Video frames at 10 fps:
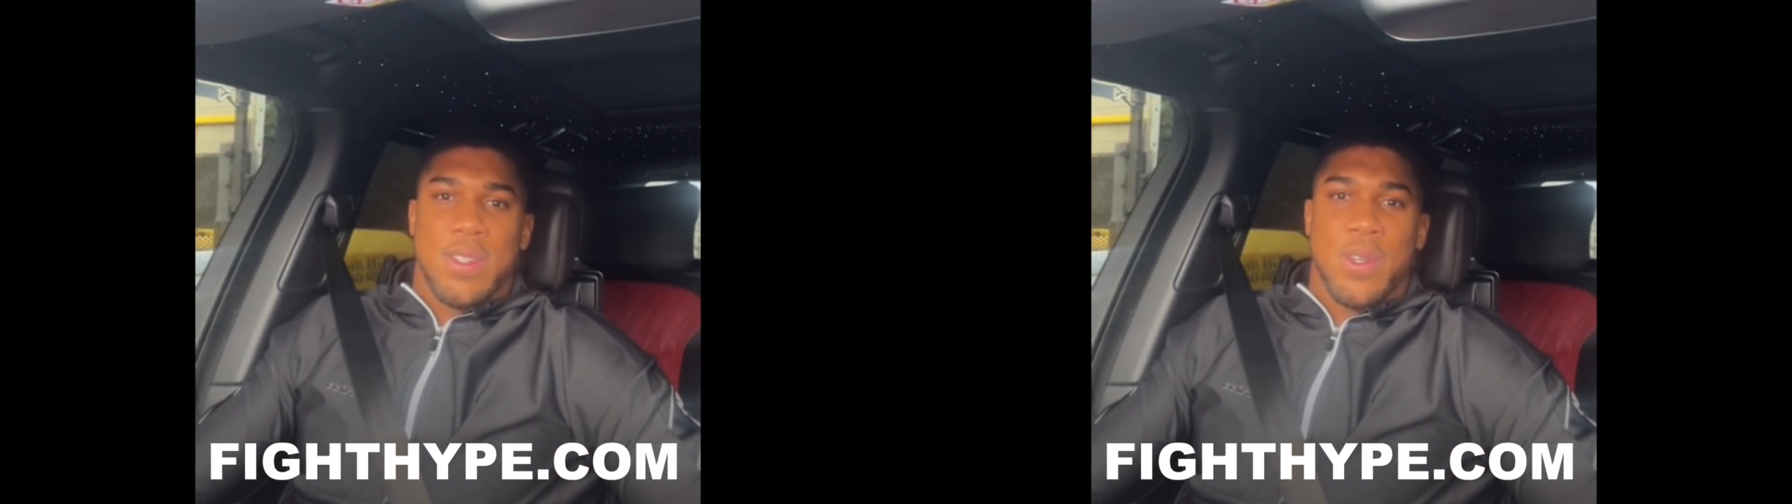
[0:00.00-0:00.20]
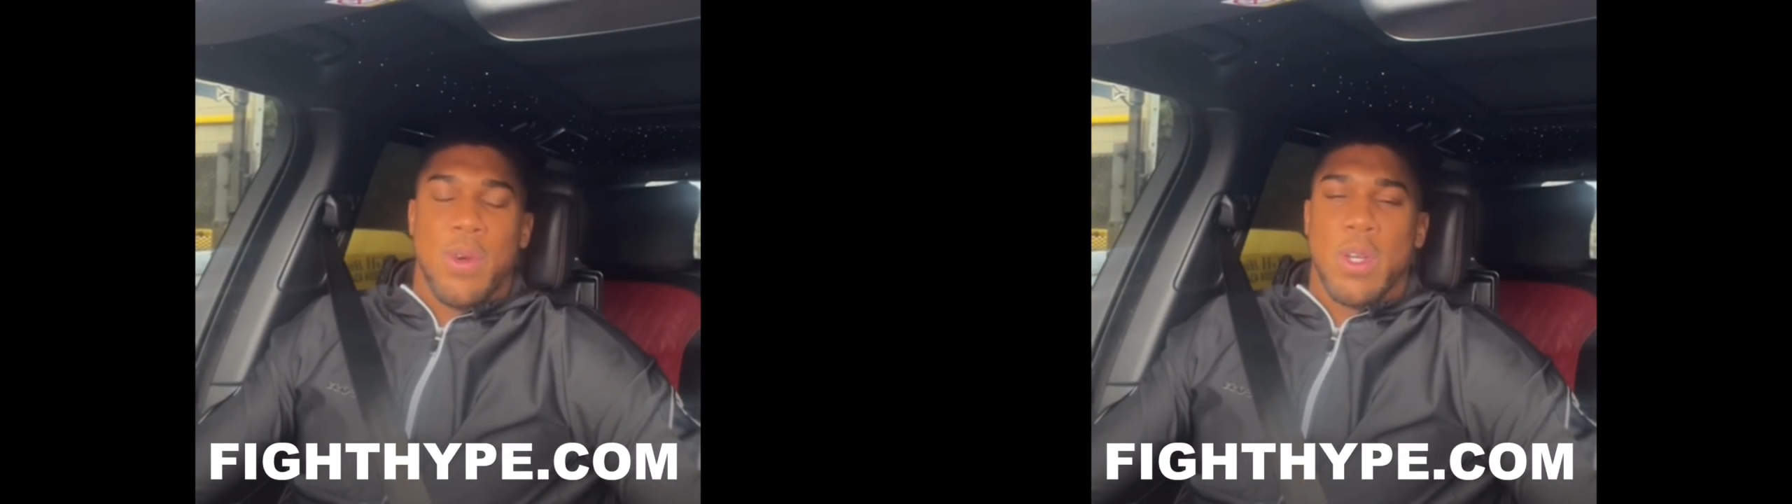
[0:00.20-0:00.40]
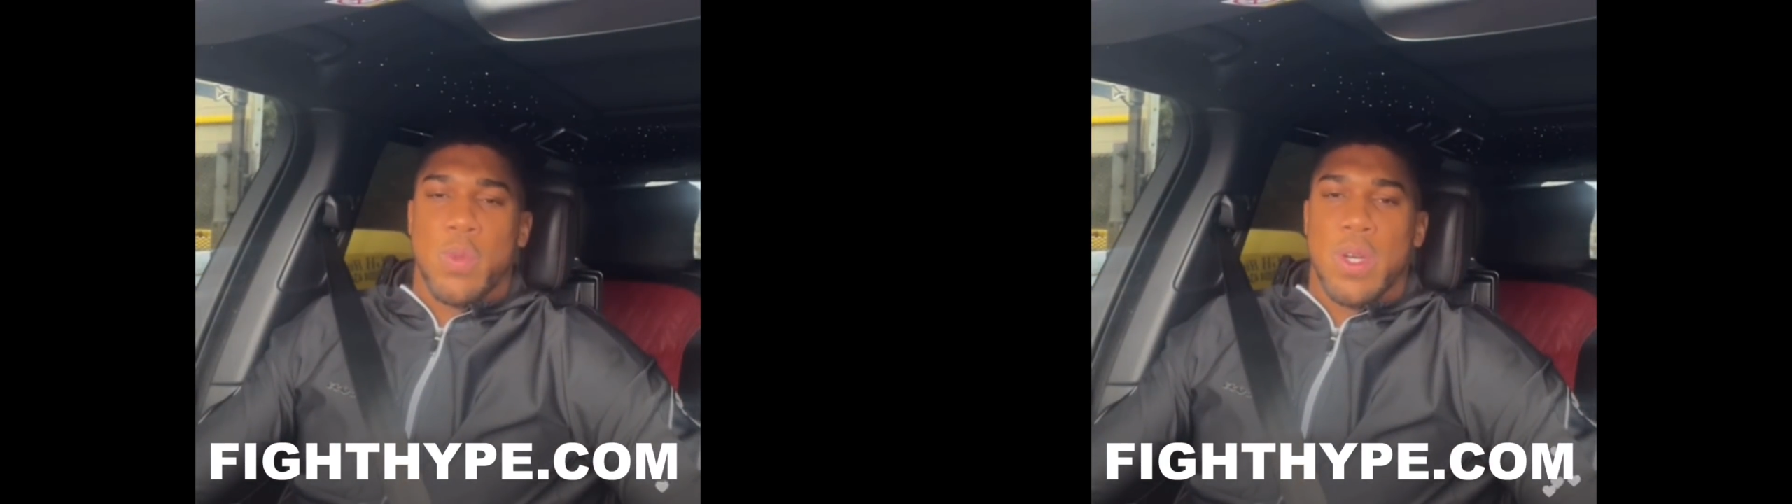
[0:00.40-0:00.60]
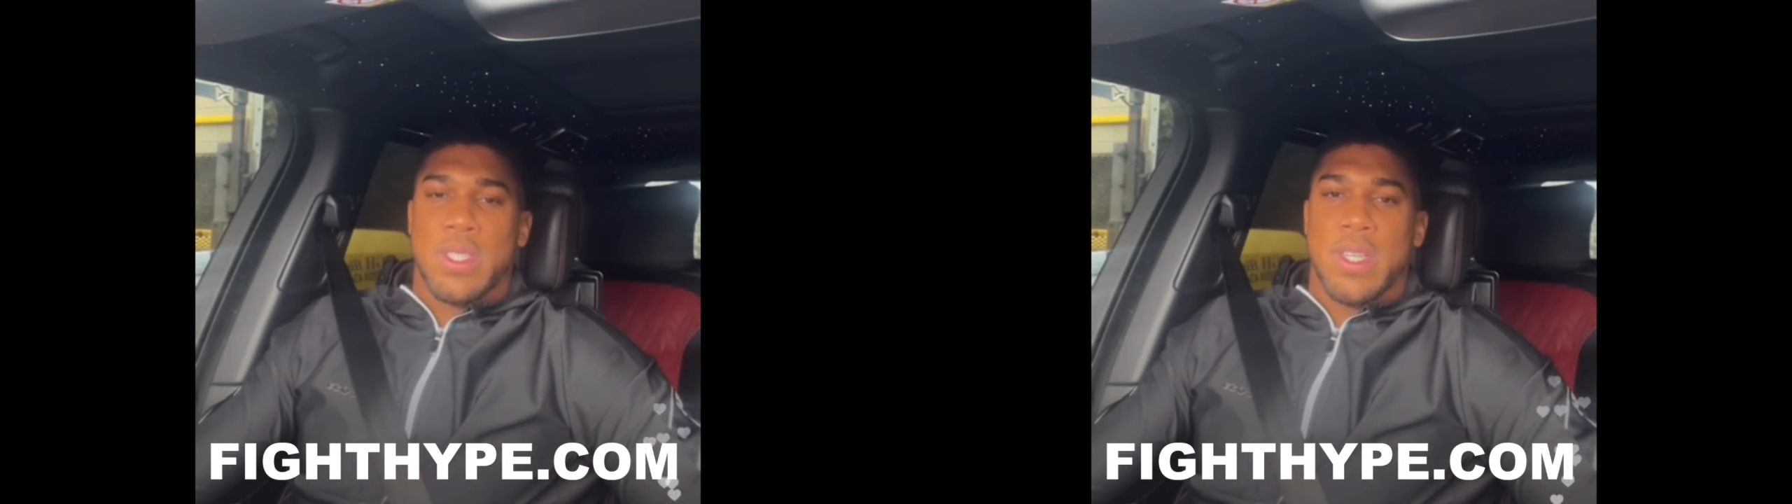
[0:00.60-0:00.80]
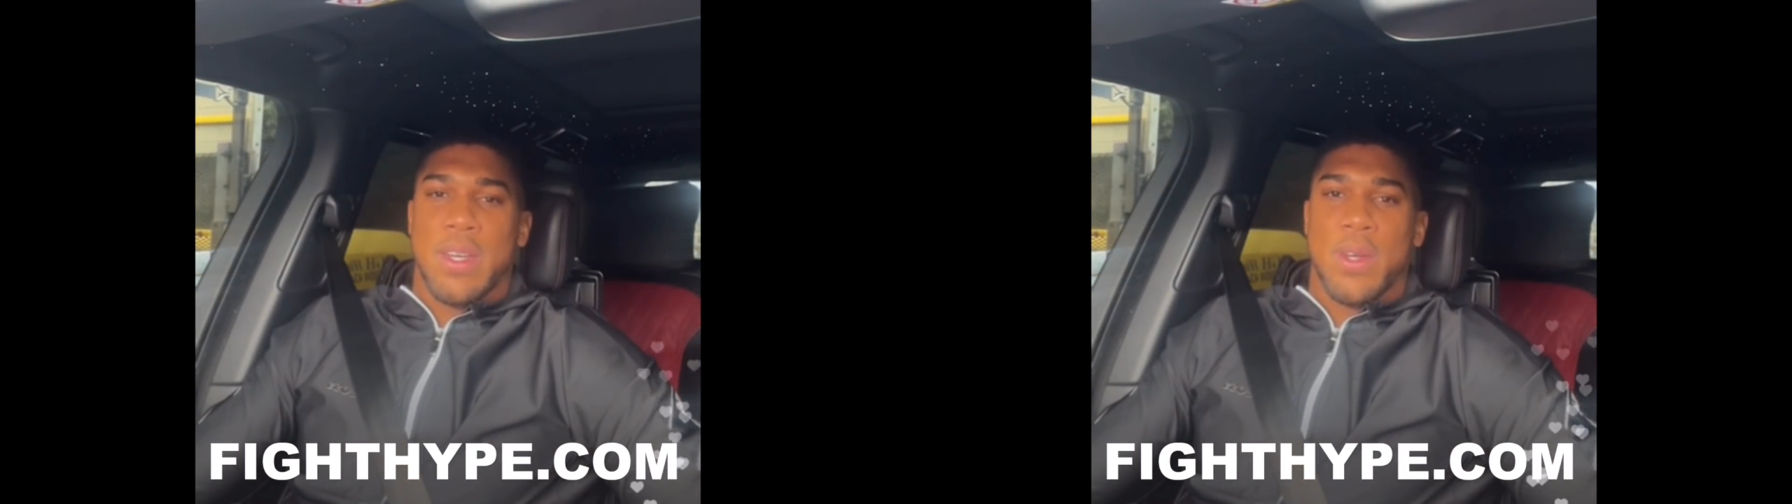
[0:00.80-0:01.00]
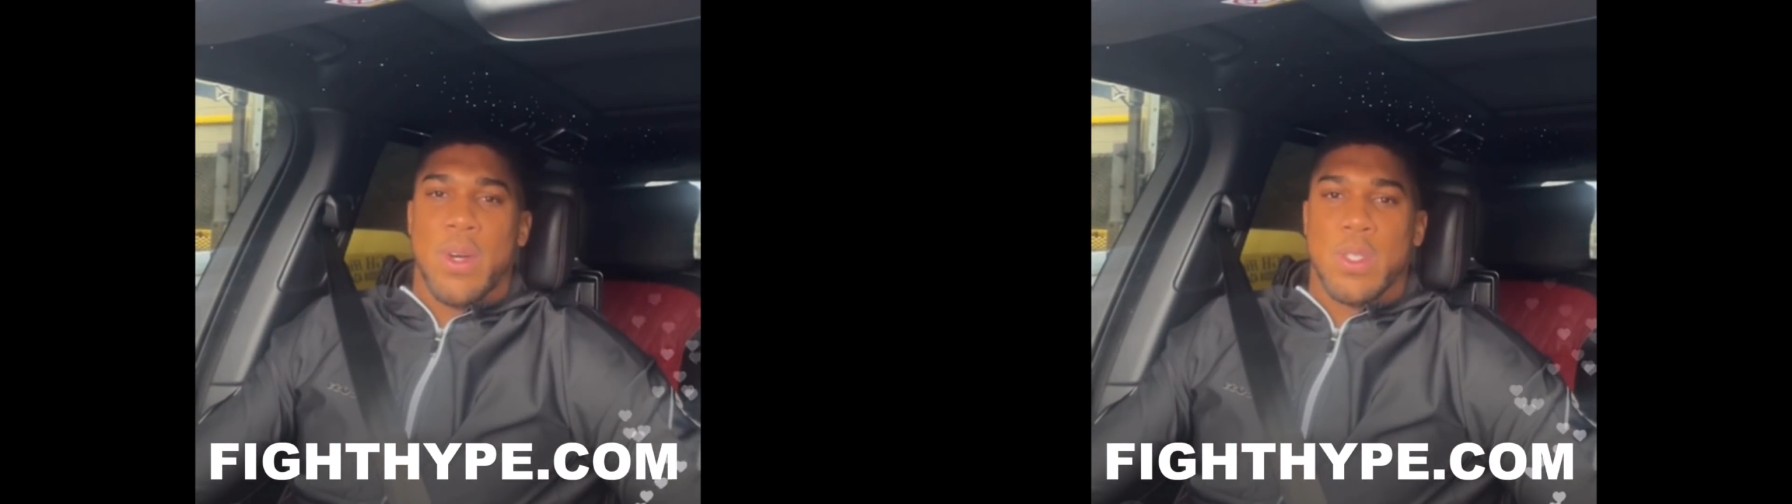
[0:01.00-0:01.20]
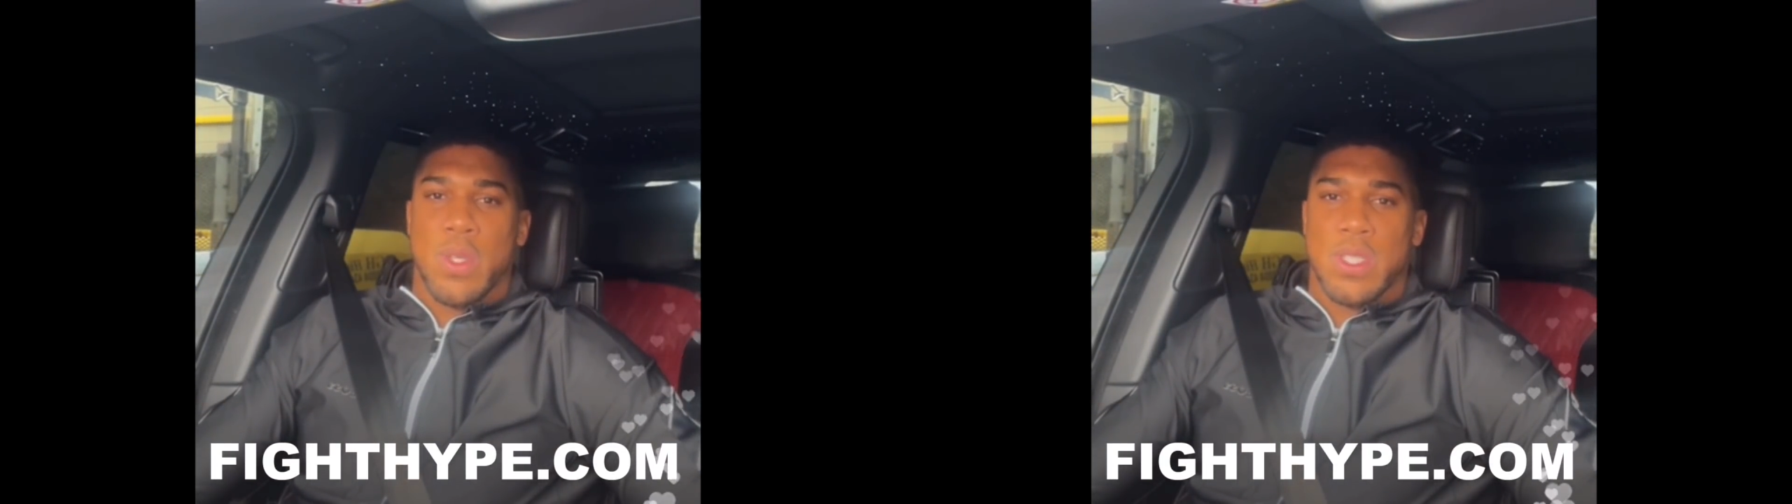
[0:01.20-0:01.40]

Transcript: Who else watched it? Who else